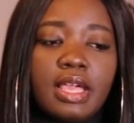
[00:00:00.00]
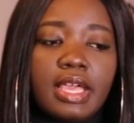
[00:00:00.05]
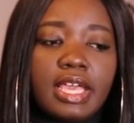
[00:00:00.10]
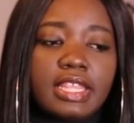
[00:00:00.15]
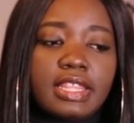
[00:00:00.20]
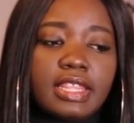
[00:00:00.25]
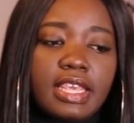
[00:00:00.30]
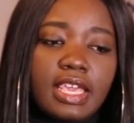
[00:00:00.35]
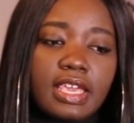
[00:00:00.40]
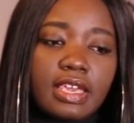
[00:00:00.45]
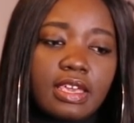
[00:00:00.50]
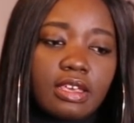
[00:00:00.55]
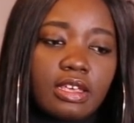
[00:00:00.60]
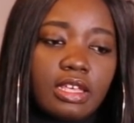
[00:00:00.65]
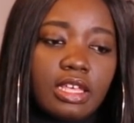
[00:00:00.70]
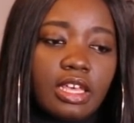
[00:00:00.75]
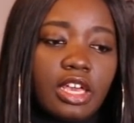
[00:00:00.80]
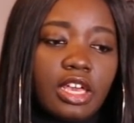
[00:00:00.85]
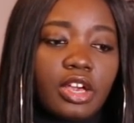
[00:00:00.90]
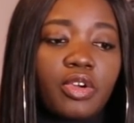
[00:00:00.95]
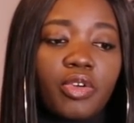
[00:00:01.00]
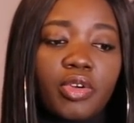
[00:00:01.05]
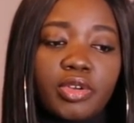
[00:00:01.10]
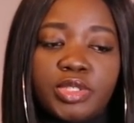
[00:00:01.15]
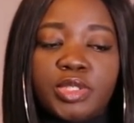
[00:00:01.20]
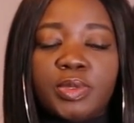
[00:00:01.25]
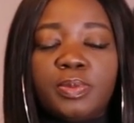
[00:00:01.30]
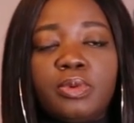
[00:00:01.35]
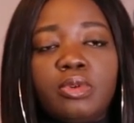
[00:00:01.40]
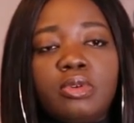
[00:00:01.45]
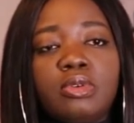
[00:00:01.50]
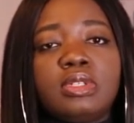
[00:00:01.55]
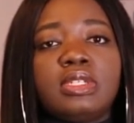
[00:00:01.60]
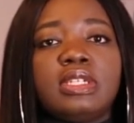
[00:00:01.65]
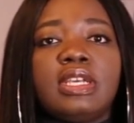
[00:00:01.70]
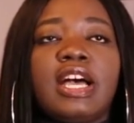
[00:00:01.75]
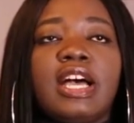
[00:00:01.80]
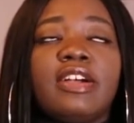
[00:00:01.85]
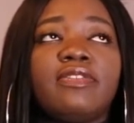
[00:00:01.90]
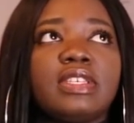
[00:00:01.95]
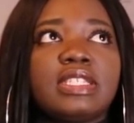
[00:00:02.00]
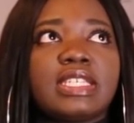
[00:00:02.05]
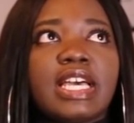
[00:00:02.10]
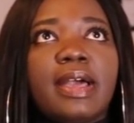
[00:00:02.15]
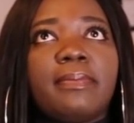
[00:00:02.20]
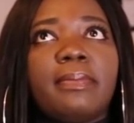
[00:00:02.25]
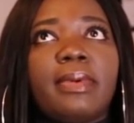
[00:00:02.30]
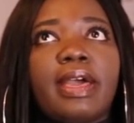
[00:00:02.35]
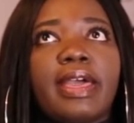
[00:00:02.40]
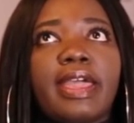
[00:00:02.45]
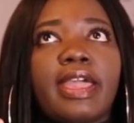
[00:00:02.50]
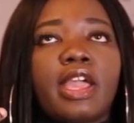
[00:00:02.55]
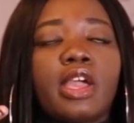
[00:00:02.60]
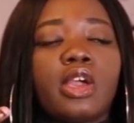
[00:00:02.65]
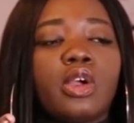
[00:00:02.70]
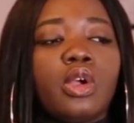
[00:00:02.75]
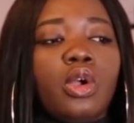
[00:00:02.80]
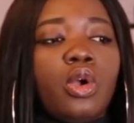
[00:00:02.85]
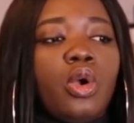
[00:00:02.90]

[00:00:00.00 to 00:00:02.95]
I think across the board, every time I